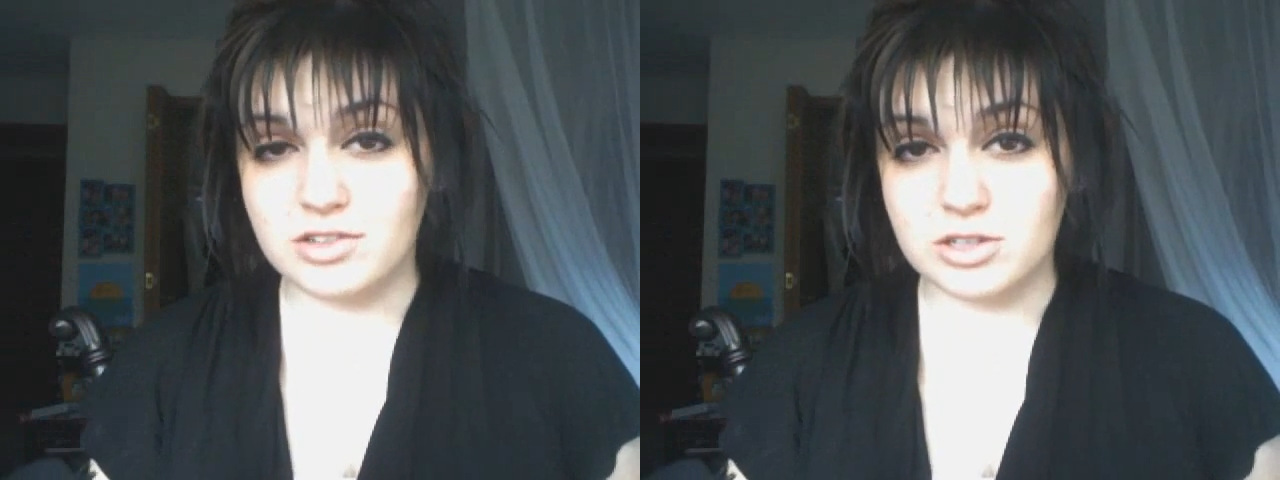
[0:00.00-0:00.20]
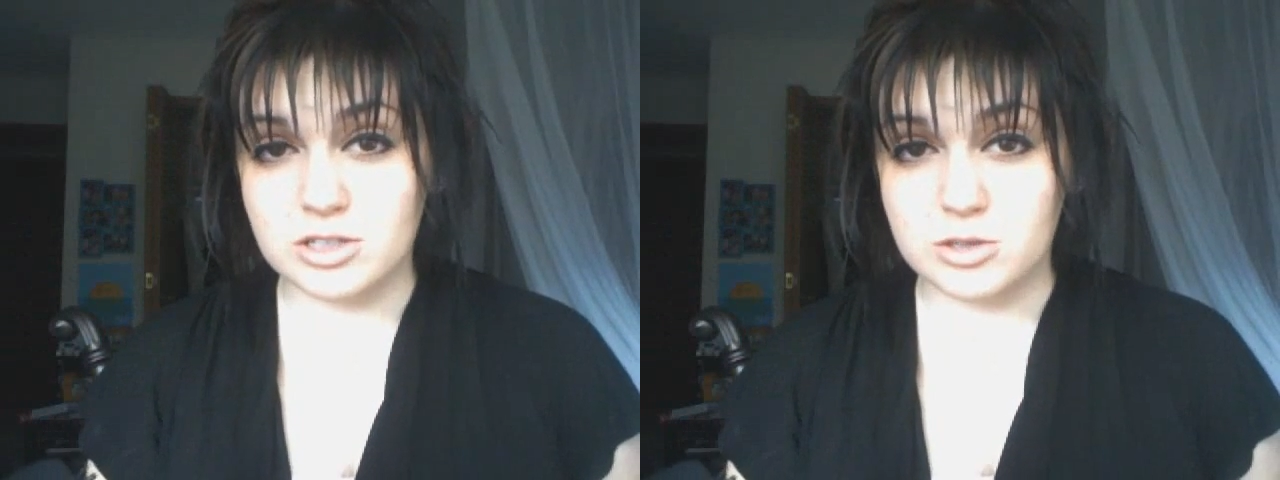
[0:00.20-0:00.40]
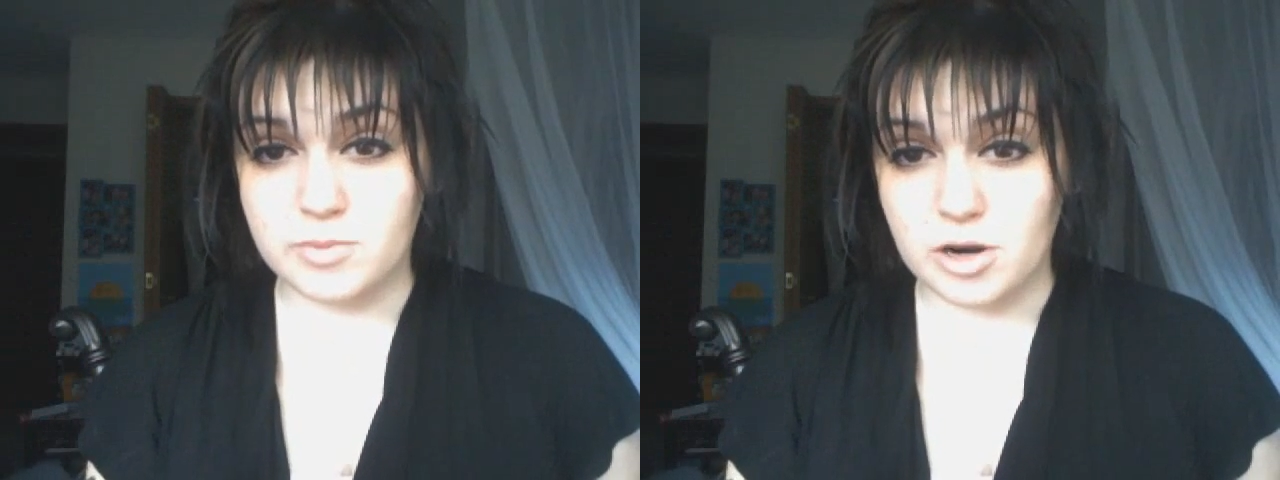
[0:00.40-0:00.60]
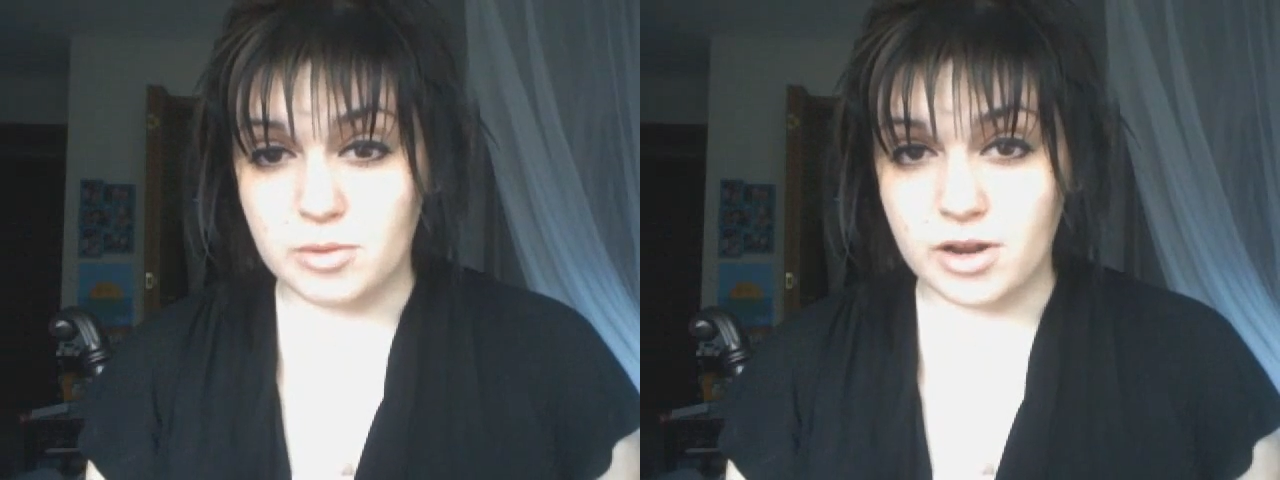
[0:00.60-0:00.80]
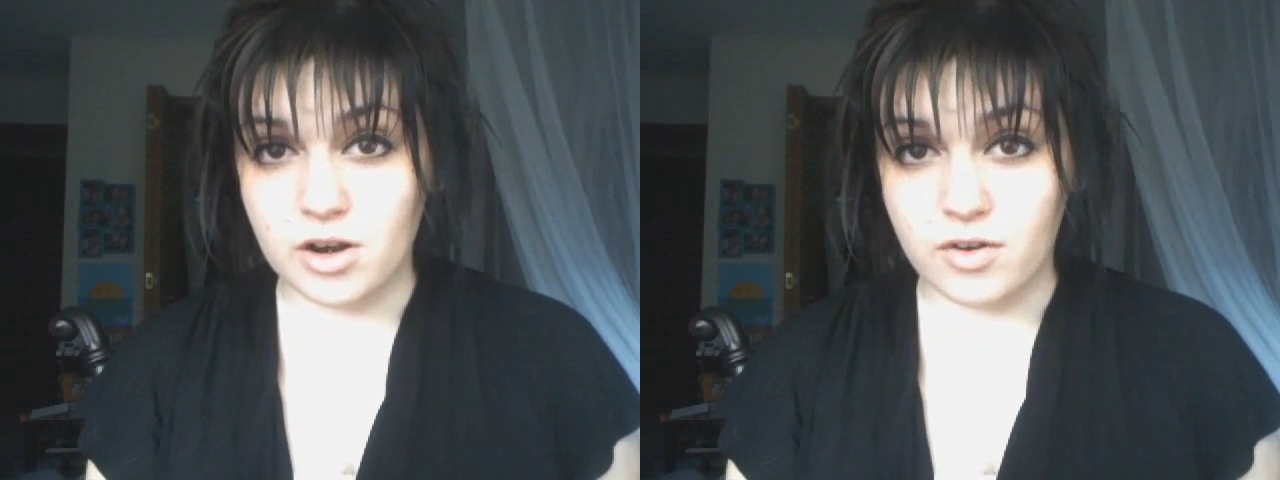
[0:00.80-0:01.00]
to
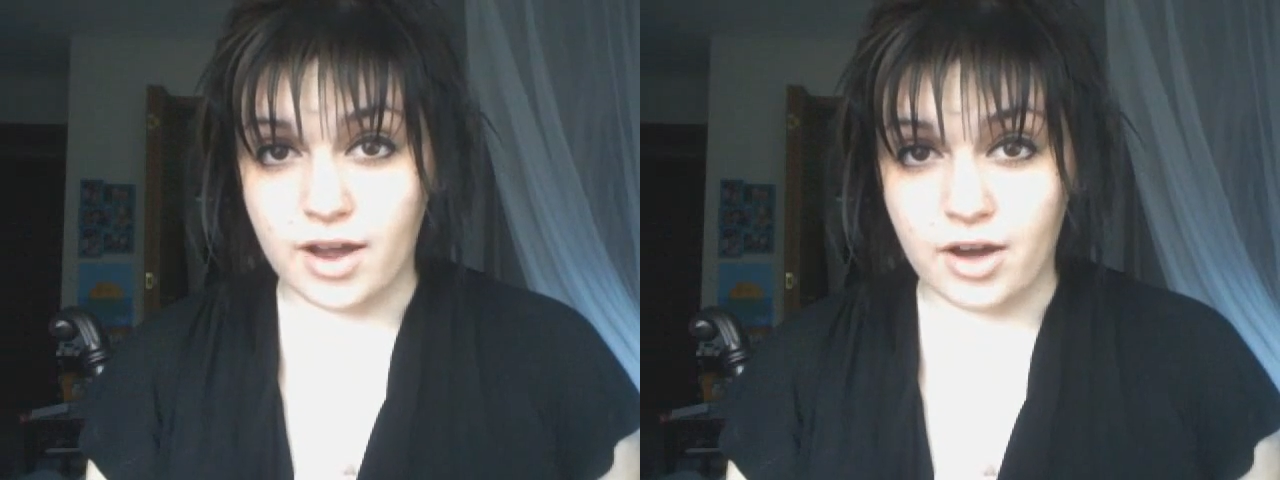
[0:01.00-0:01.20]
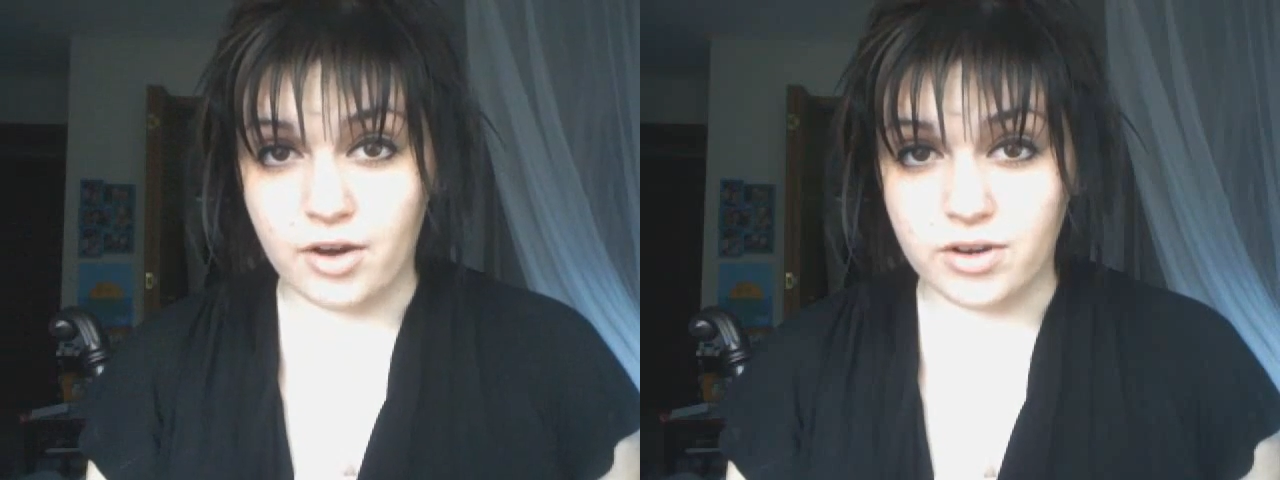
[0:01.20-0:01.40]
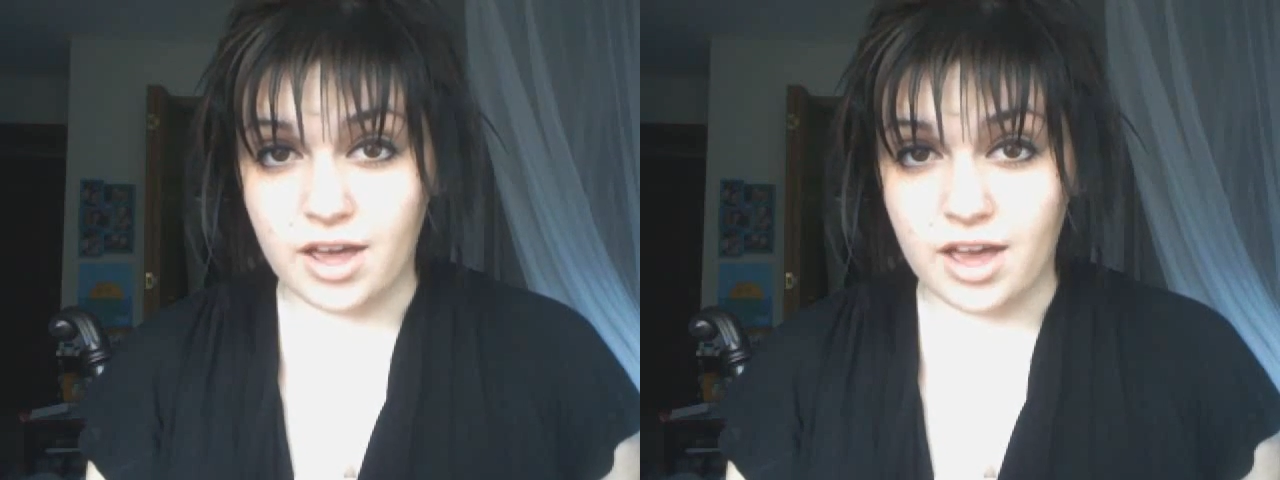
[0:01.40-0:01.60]
experiment around